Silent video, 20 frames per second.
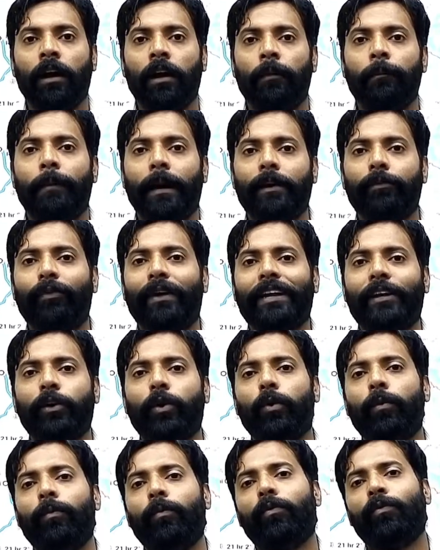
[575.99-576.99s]
But when
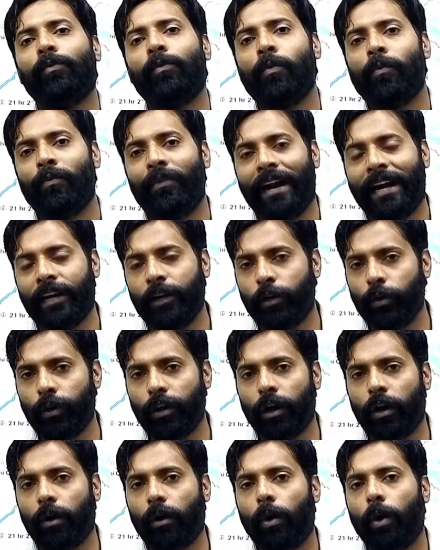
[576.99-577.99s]
you went to
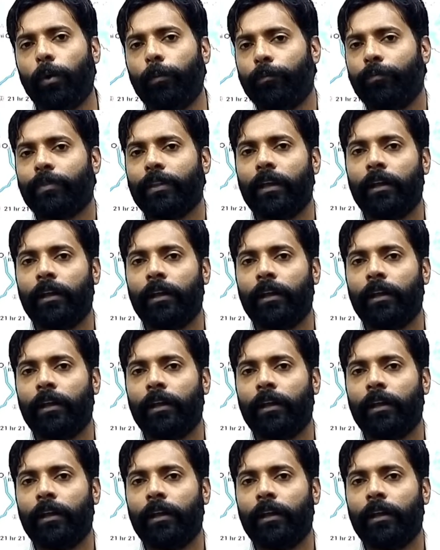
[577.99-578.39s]
your home,